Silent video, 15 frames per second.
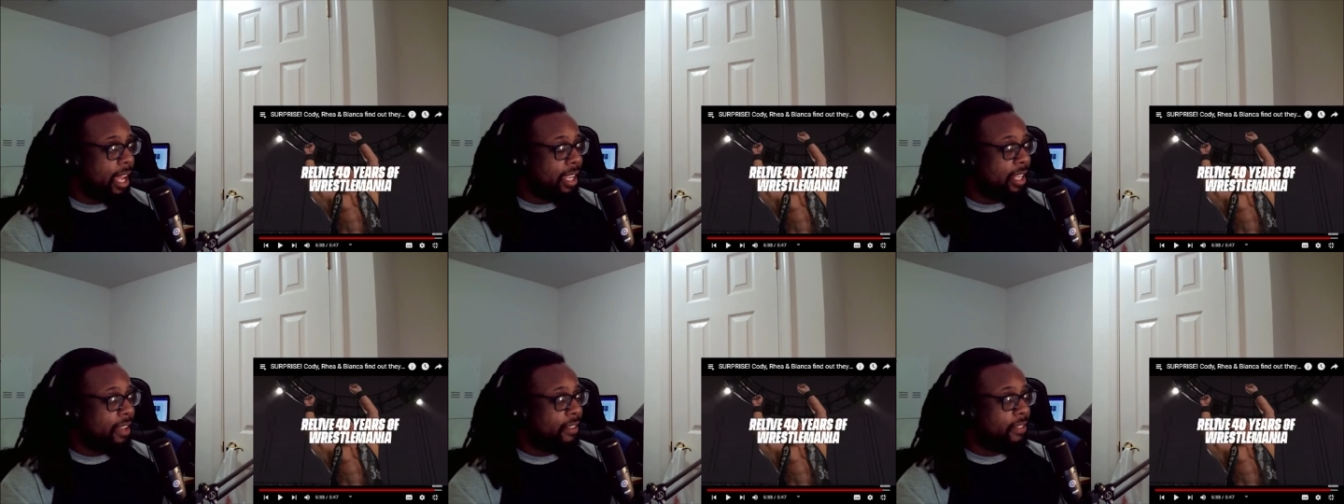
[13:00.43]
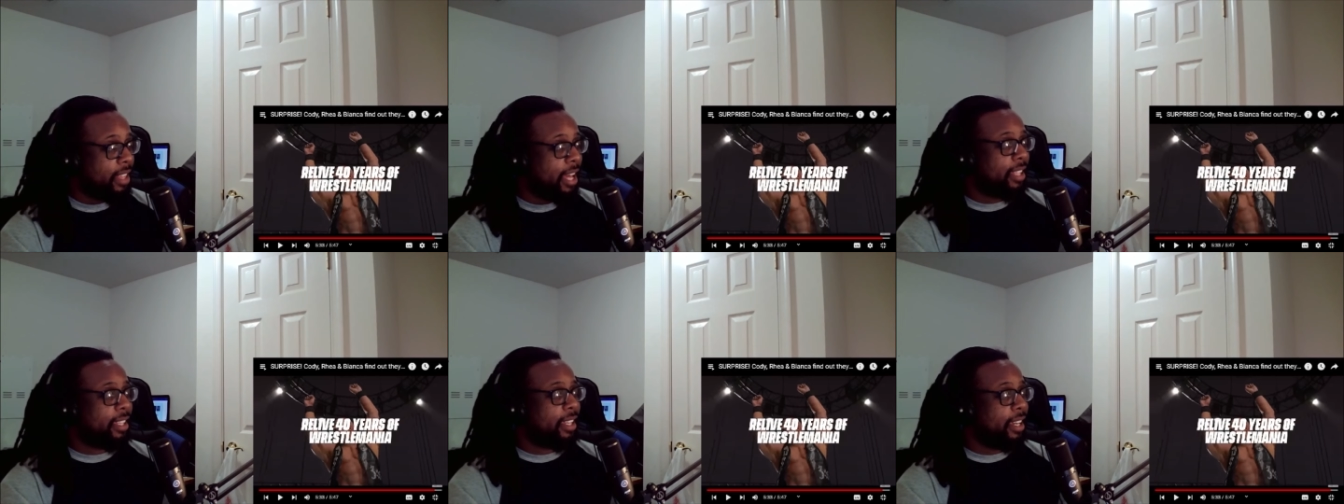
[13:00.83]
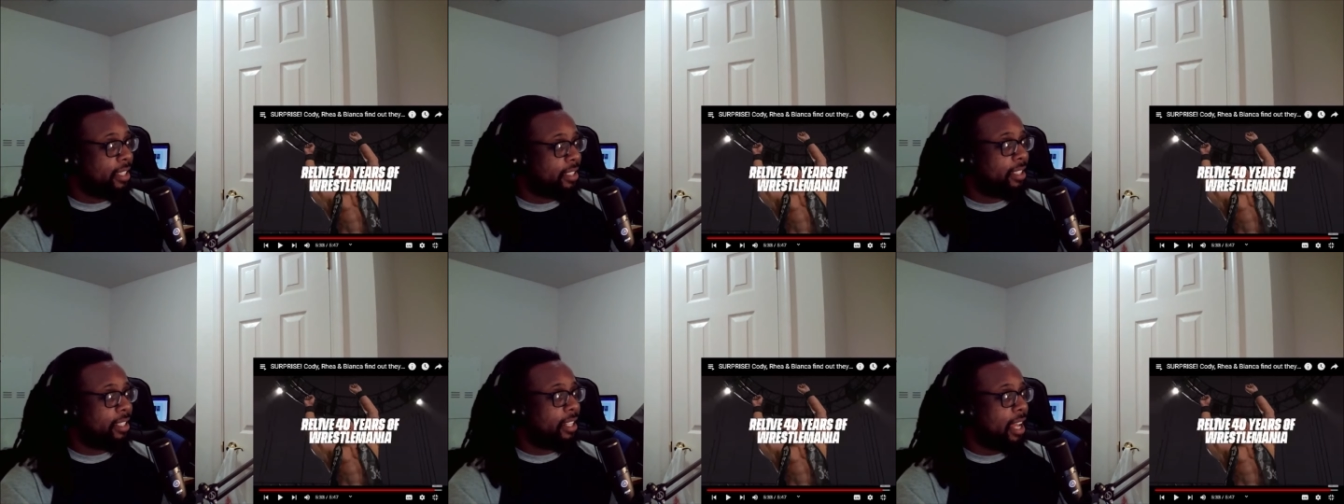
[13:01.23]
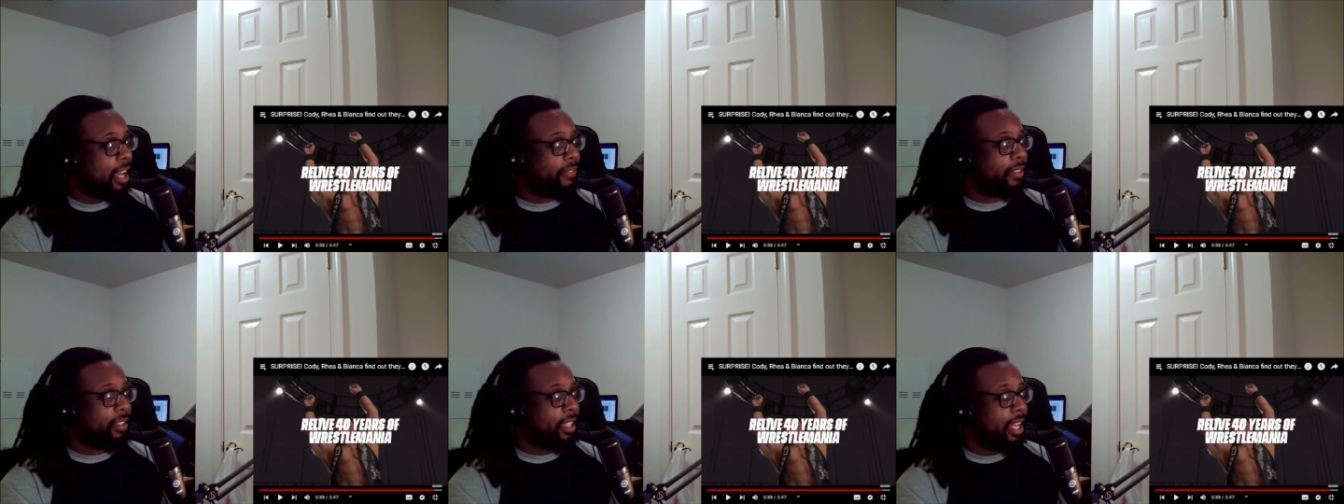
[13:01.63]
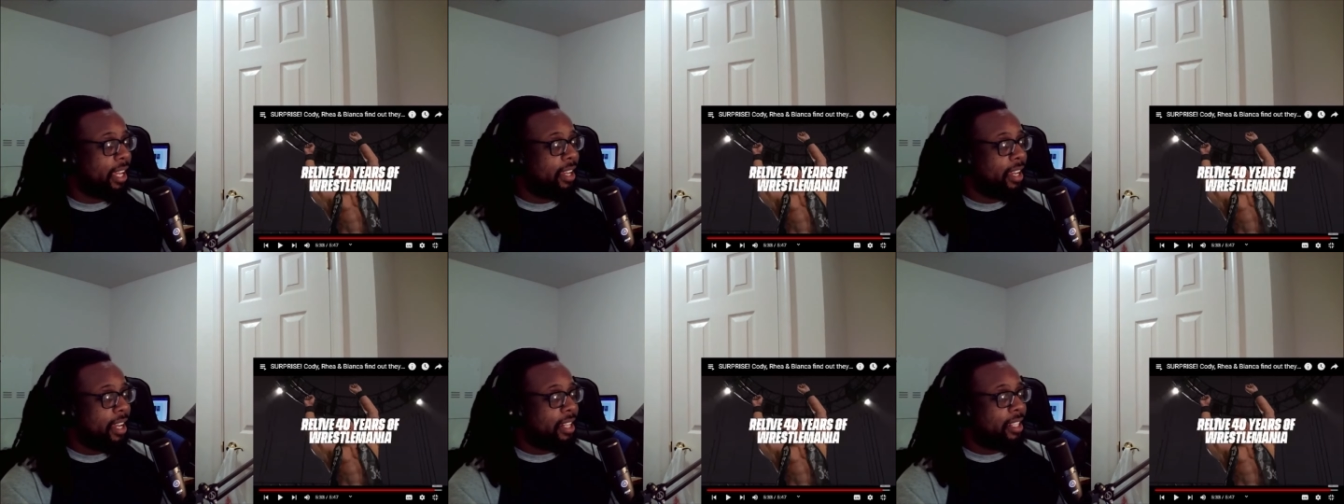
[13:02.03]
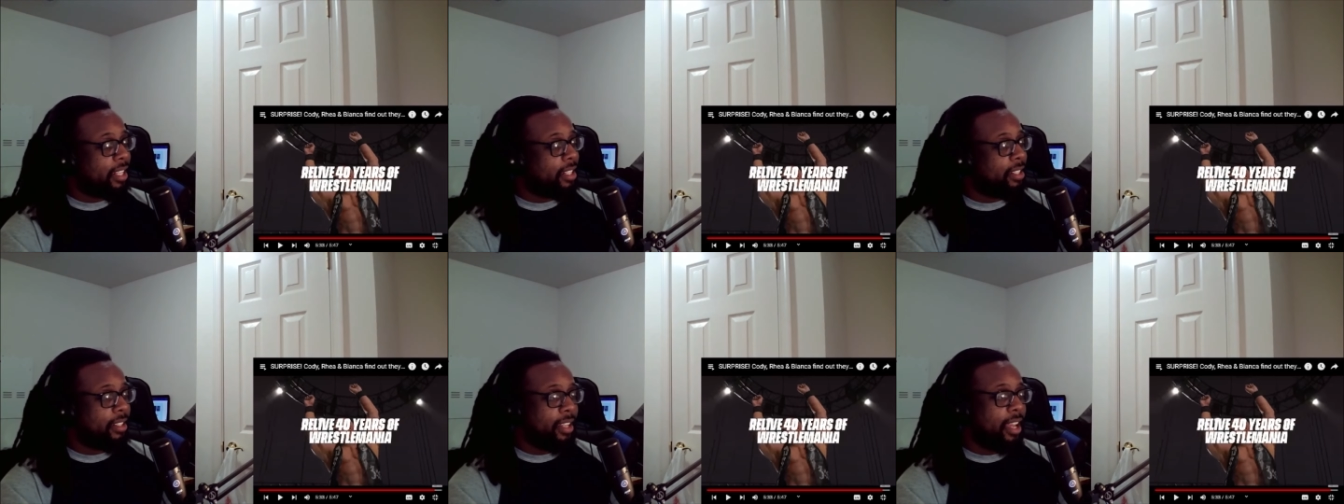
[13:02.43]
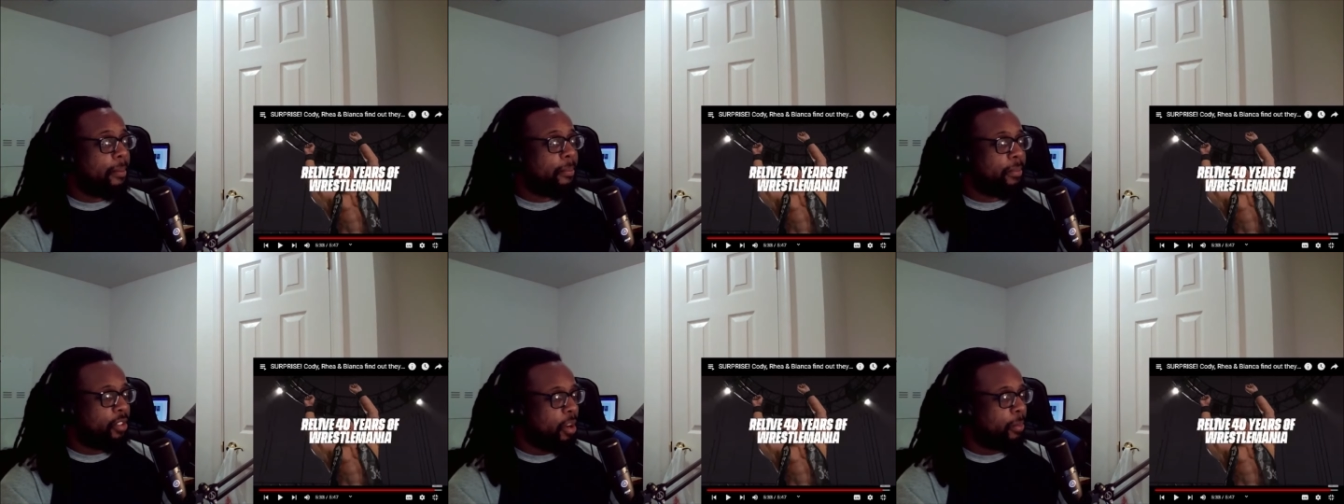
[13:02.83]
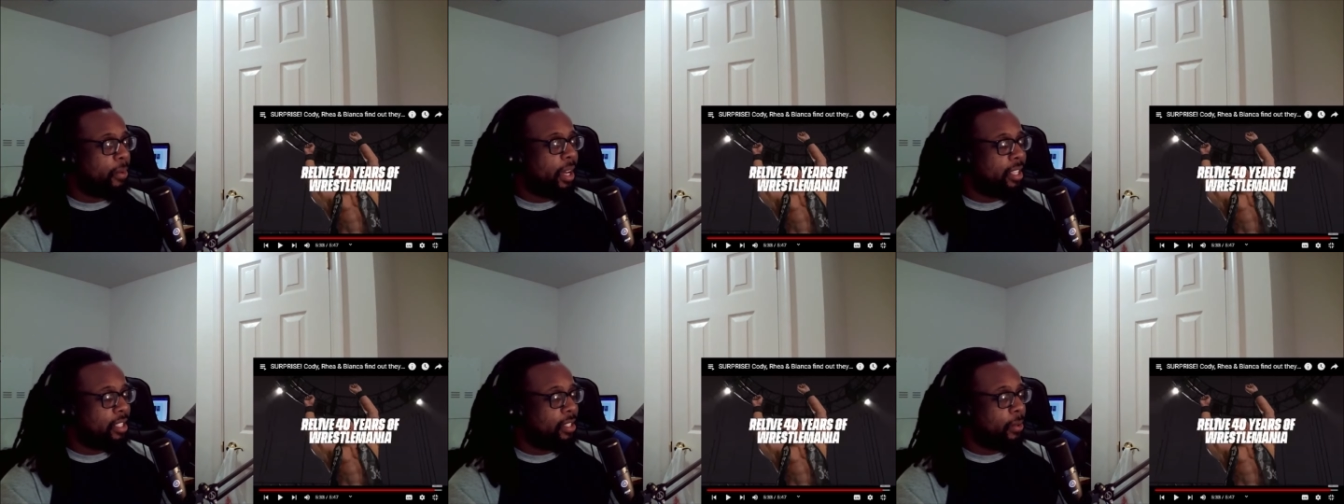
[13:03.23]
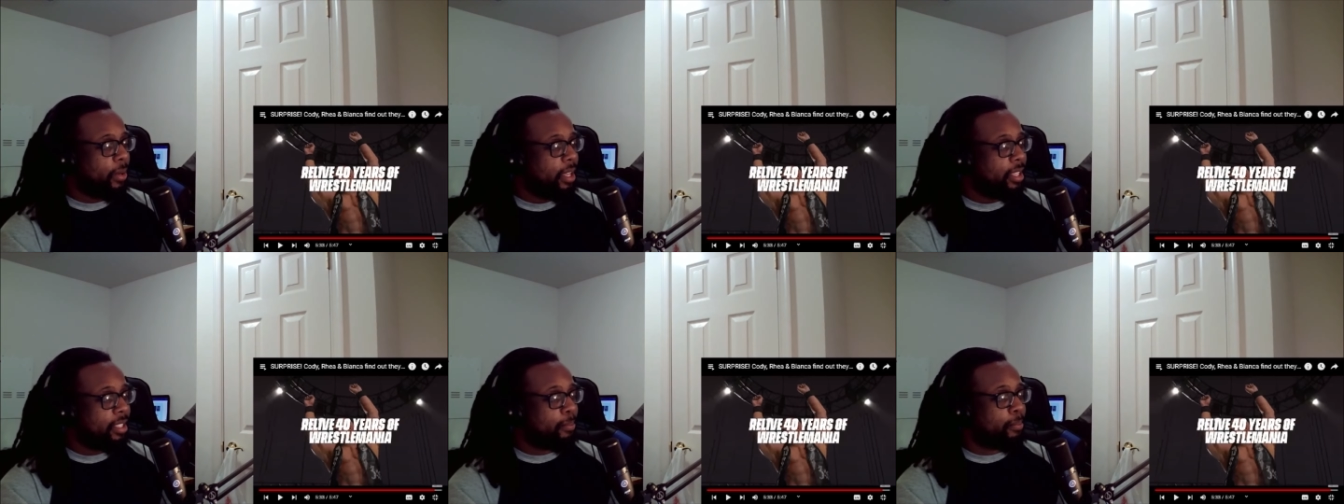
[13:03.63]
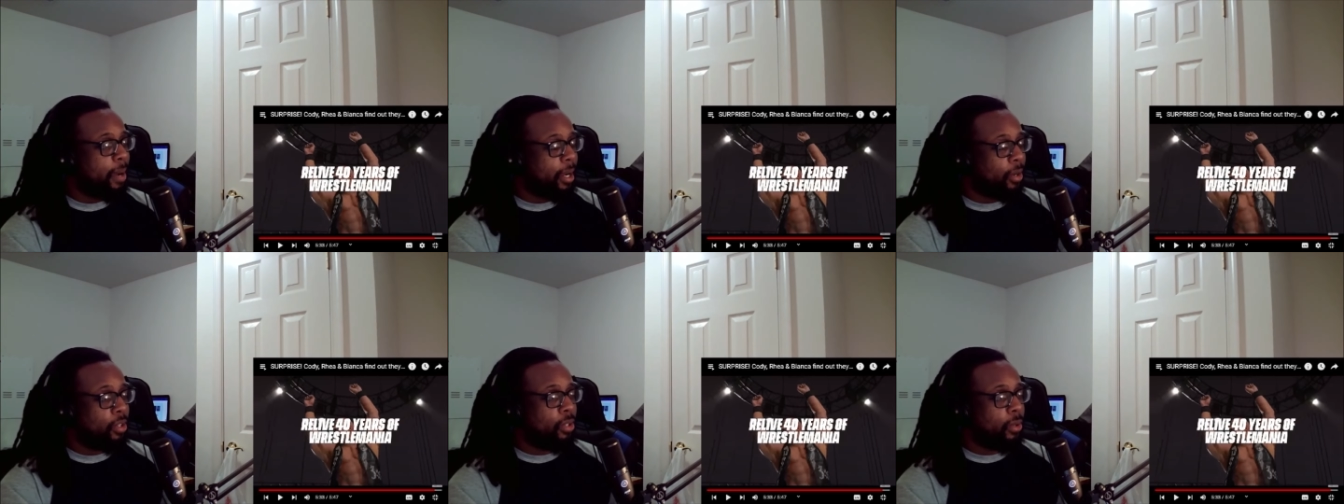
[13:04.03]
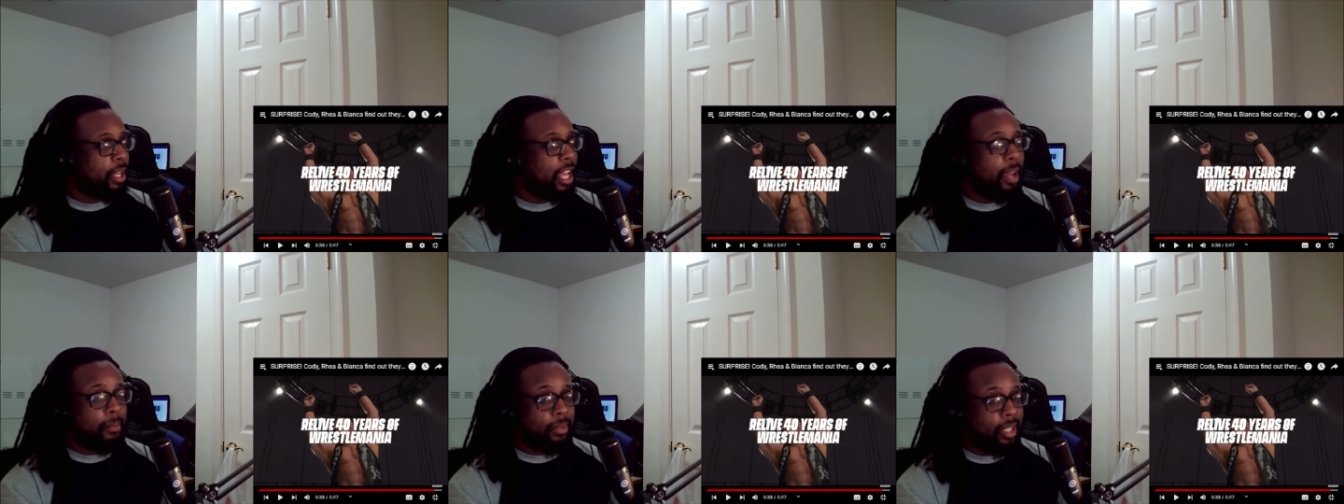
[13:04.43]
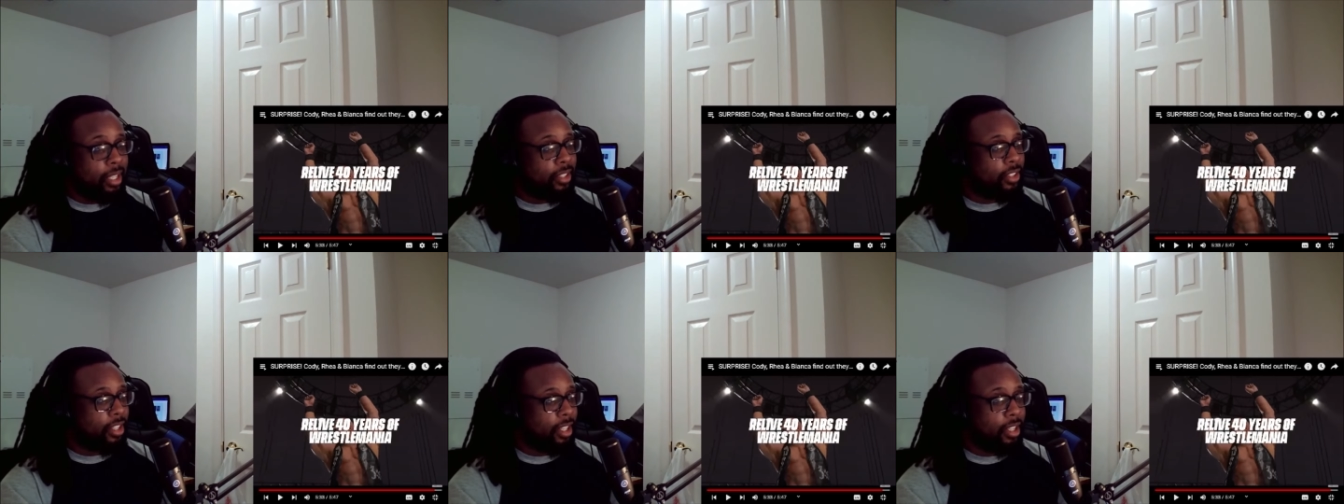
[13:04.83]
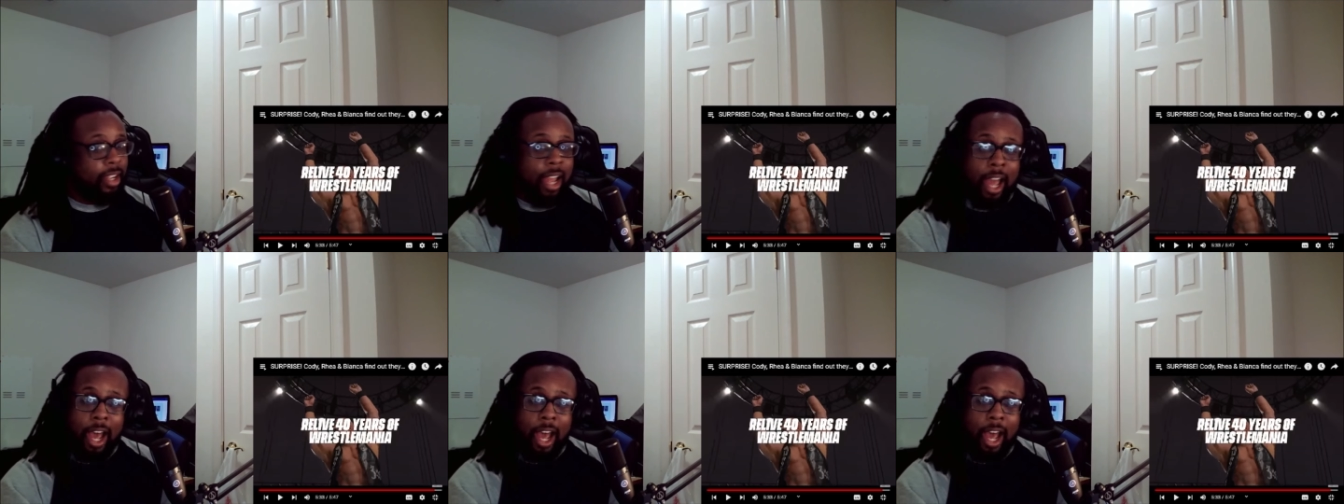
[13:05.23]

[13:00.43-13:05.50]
if that case, then I feel like then Triple H is on his Michael Jordan MJ shit.